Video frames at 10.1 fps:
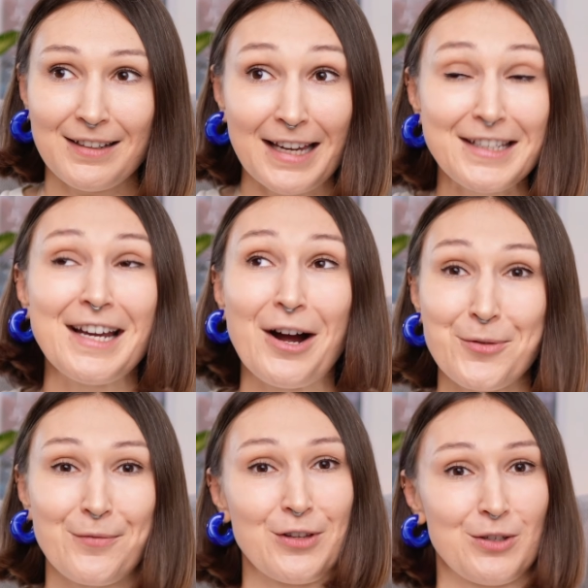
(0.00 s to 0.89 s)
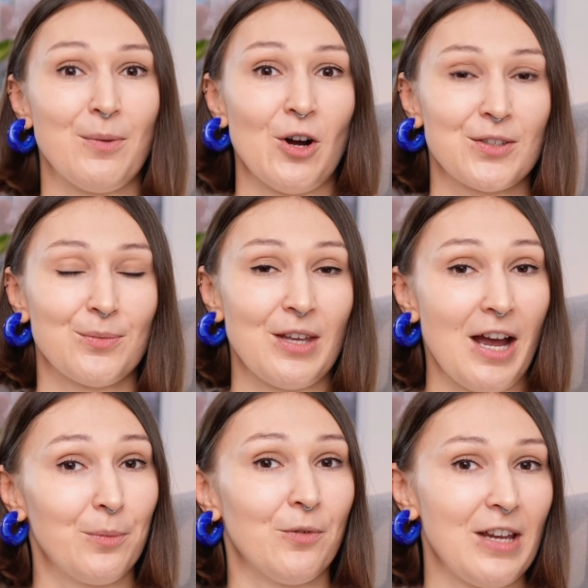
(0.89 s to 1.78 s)
getting out of this box with the
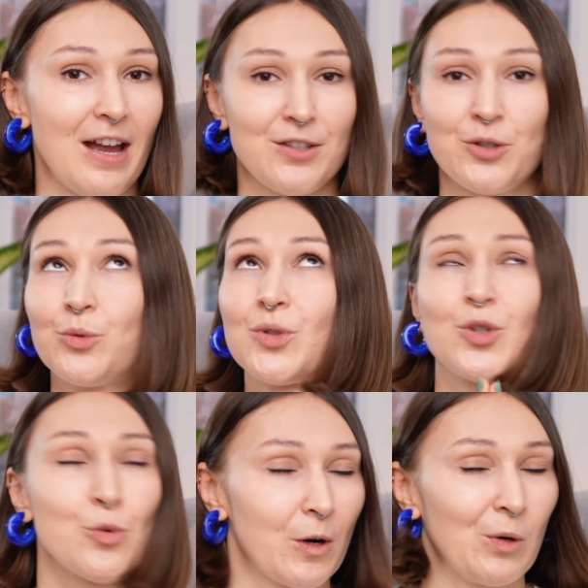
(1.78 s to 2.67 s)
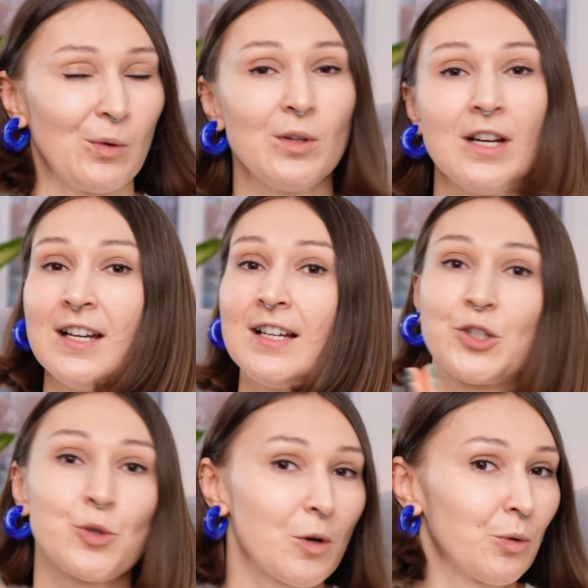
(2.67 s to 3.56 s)
help of AI. So super cool
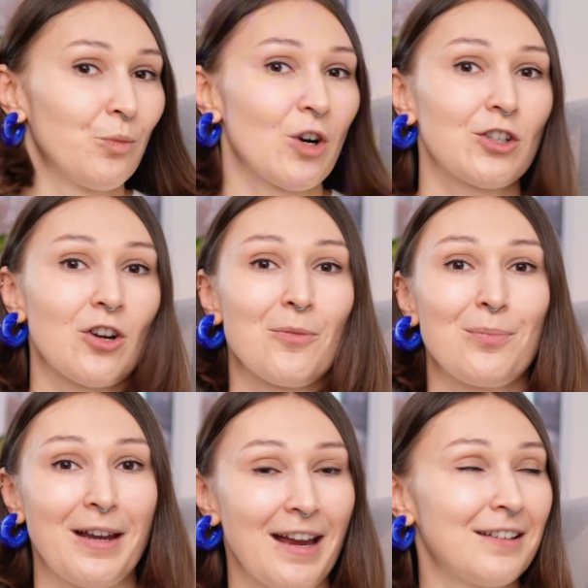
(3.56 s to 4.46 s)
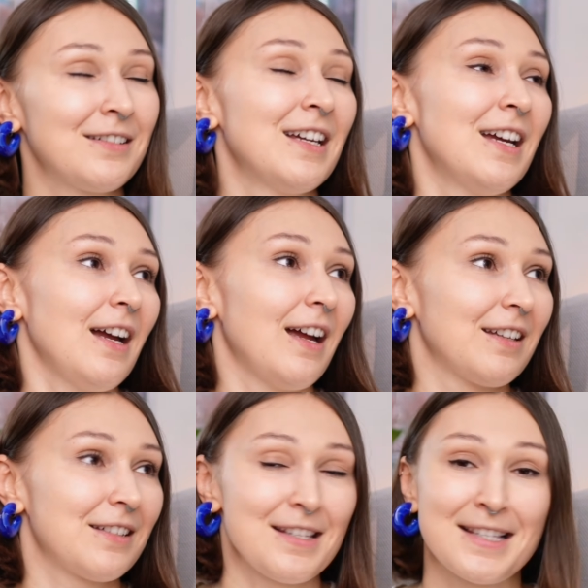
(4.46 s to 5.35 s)
workshop again,
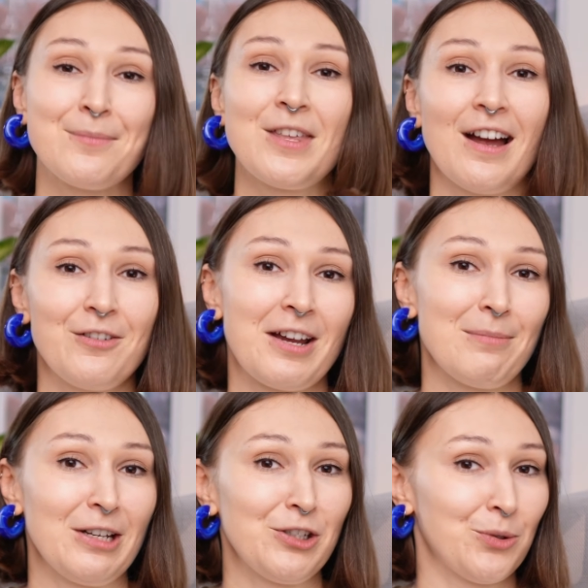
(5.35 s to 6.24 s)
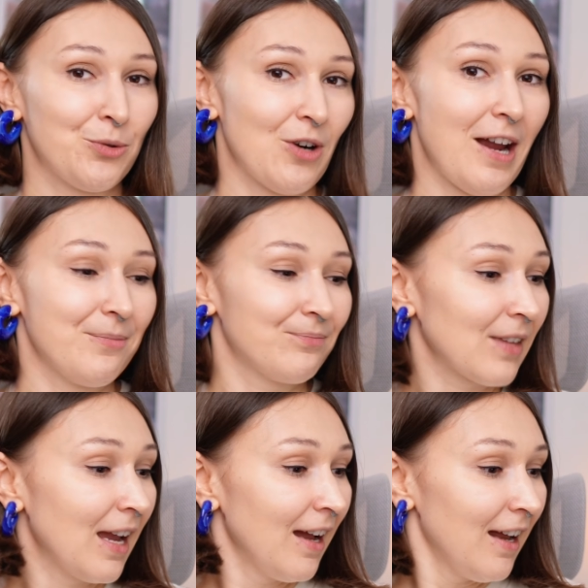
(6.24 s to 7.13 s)
and something I recommend you to try.
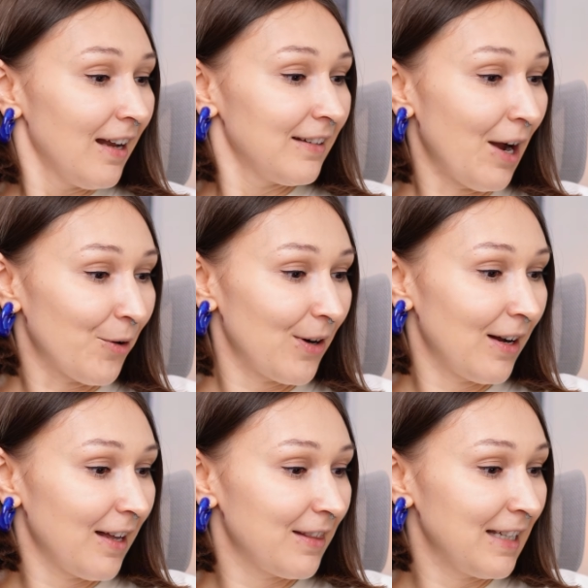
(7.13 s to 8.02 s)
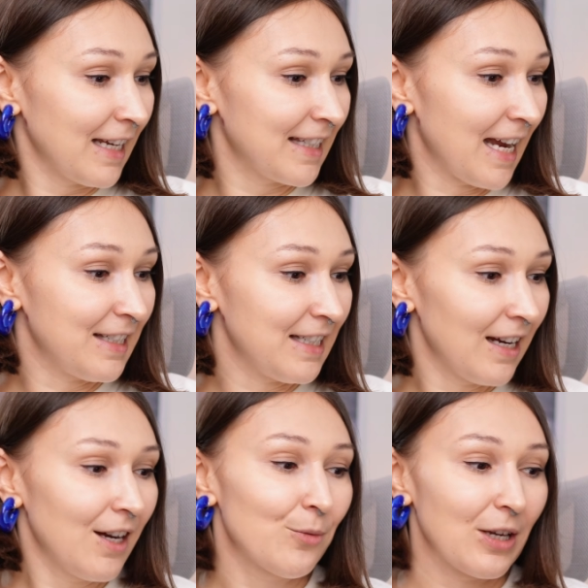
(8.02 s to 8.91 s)
Now, the next
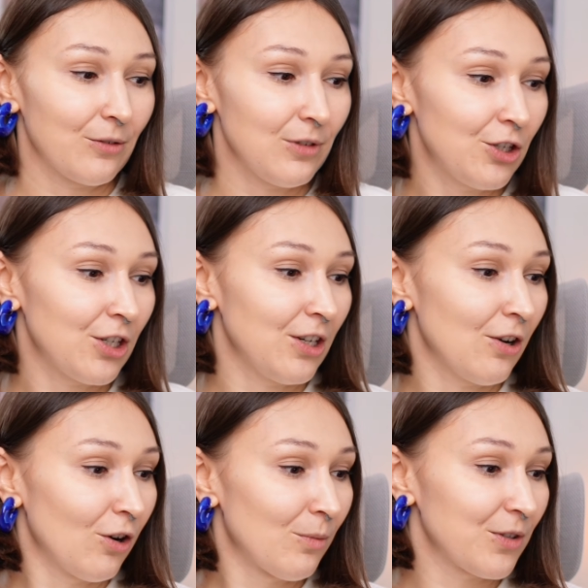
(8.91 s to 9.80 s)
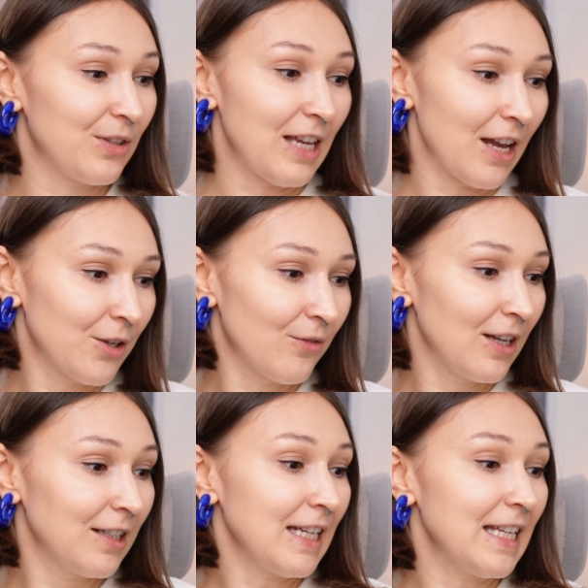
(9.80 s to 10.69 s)
idea, we are reaching almost the end of
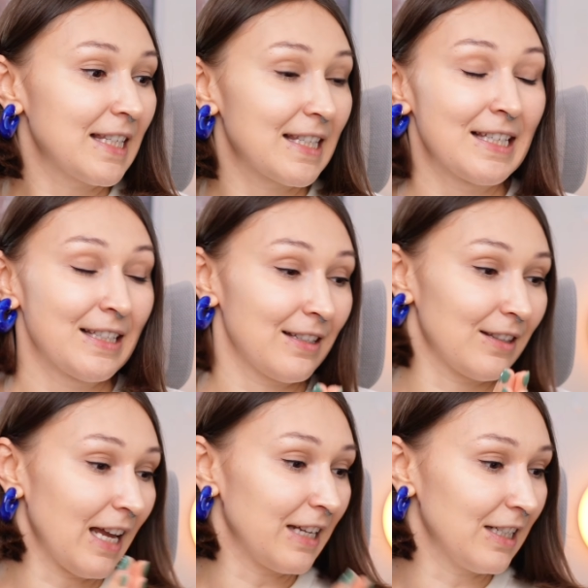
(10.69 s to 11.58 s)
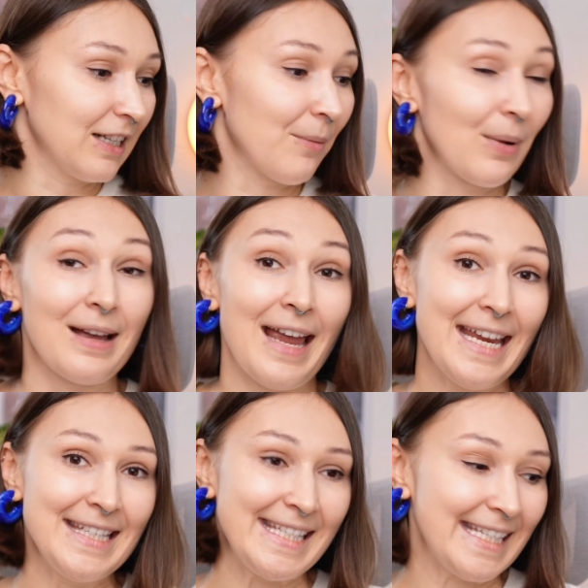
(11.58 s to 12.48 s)
it. It's the idea number
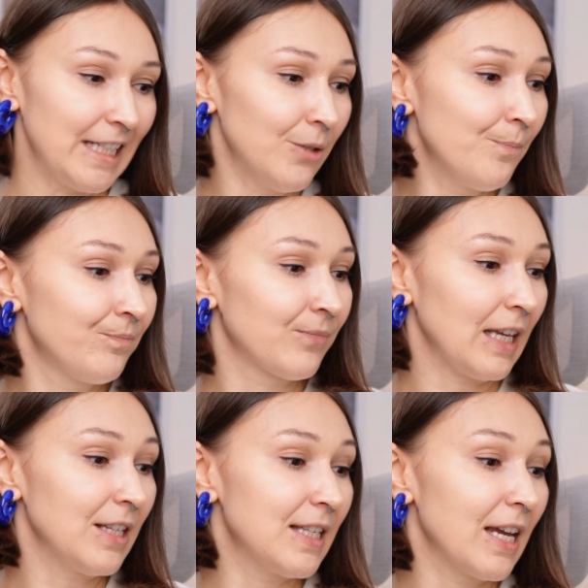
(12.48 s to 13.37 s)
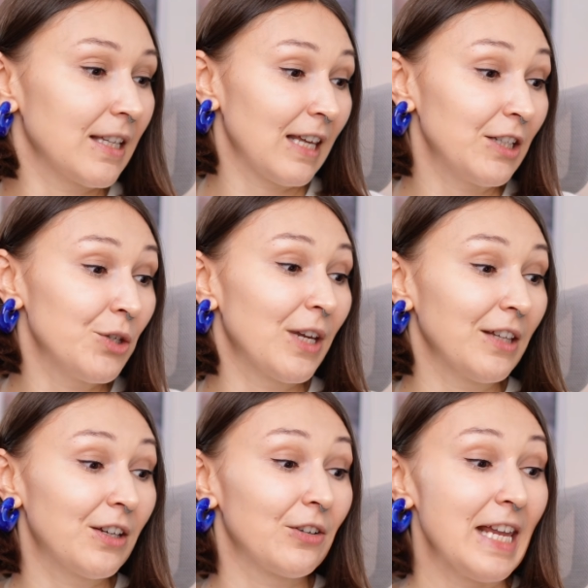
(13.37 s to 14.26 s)
18, is that you
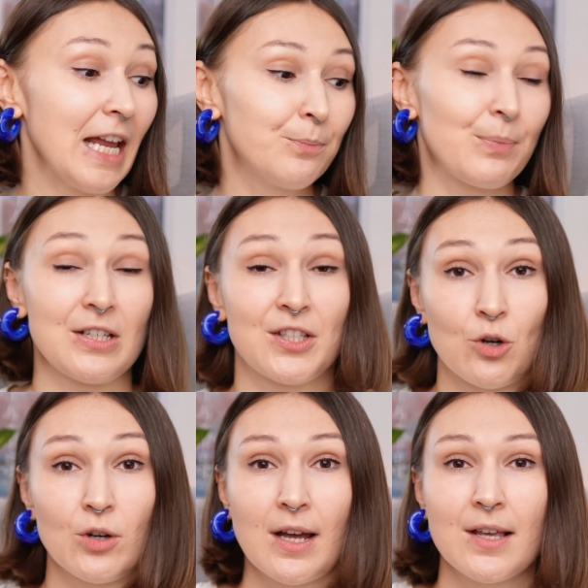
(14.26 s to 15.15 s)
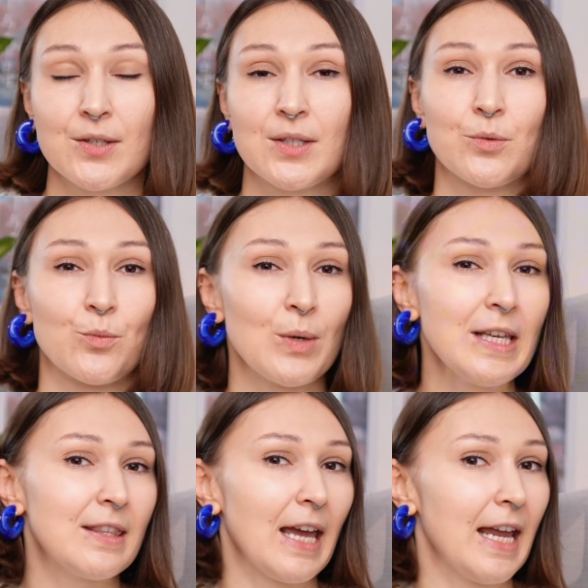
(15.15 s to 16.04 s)
can create personas
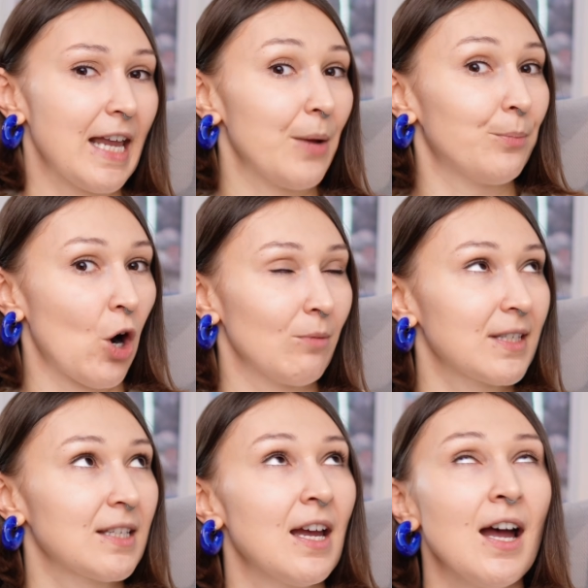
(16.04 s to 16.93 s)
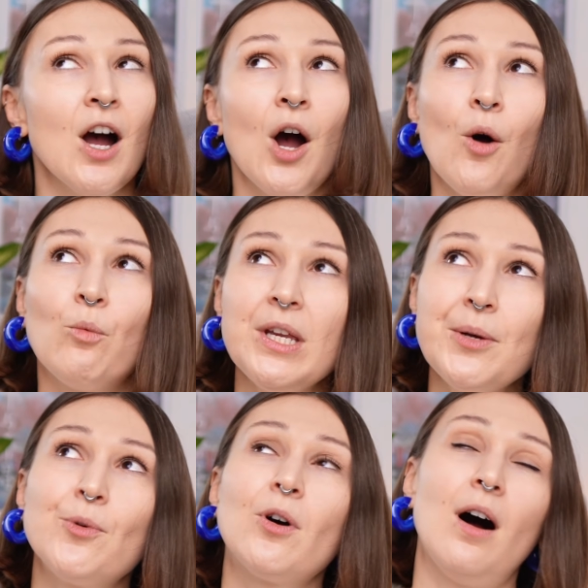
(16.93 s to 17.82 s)
with AI prompts. We
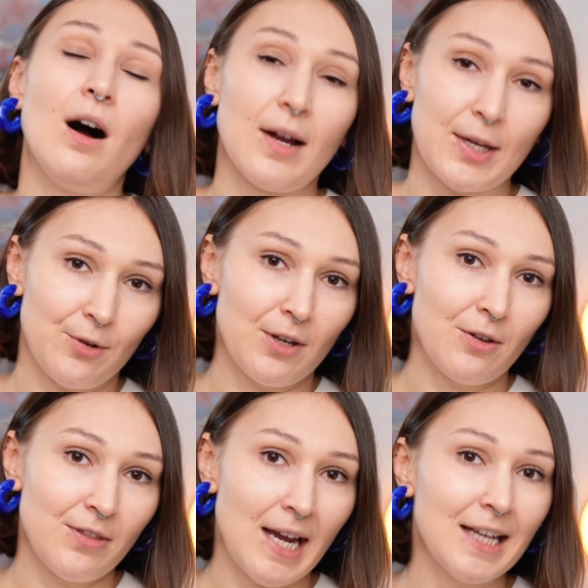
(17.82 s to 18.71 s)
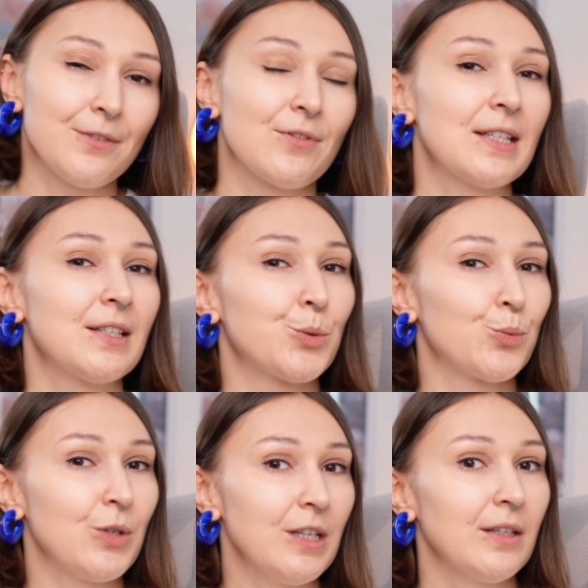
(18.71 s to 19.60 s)
were arguing on that, if this is
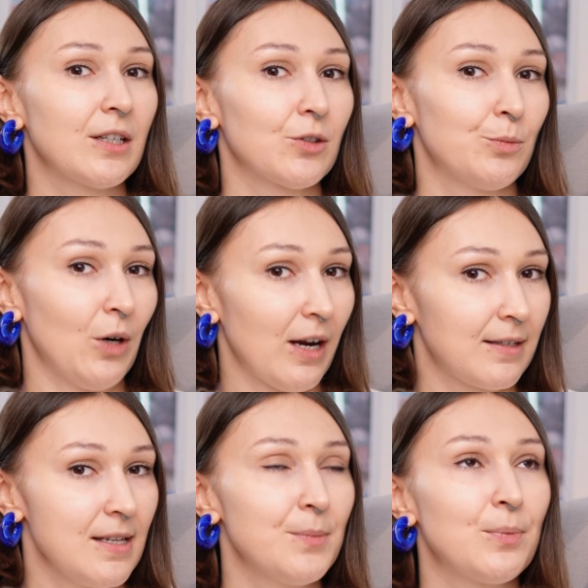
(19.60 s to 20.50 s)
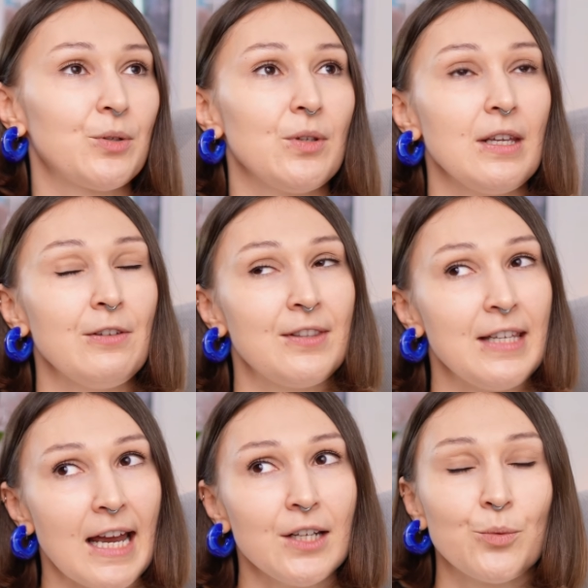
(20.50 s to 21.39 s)
really a good practice, but in
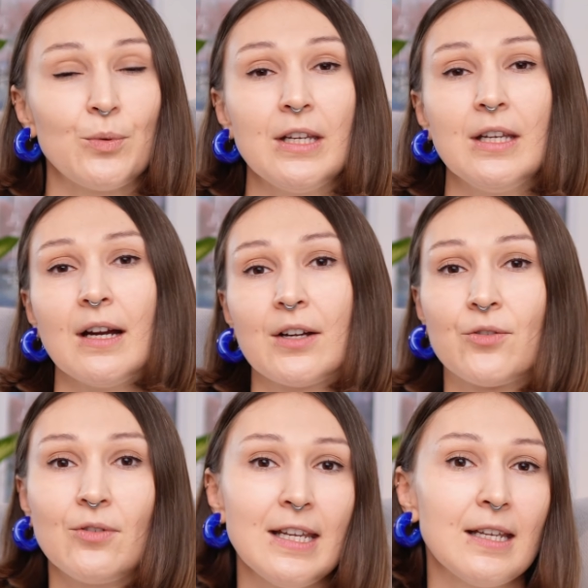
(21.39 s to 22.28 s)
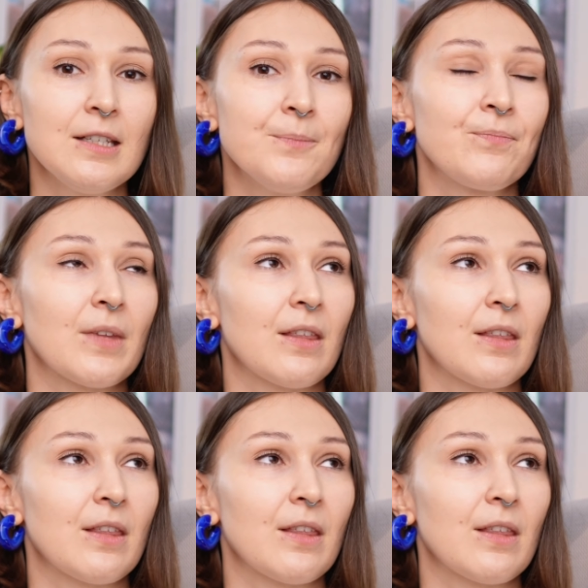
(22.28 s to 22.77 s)
the end we agreed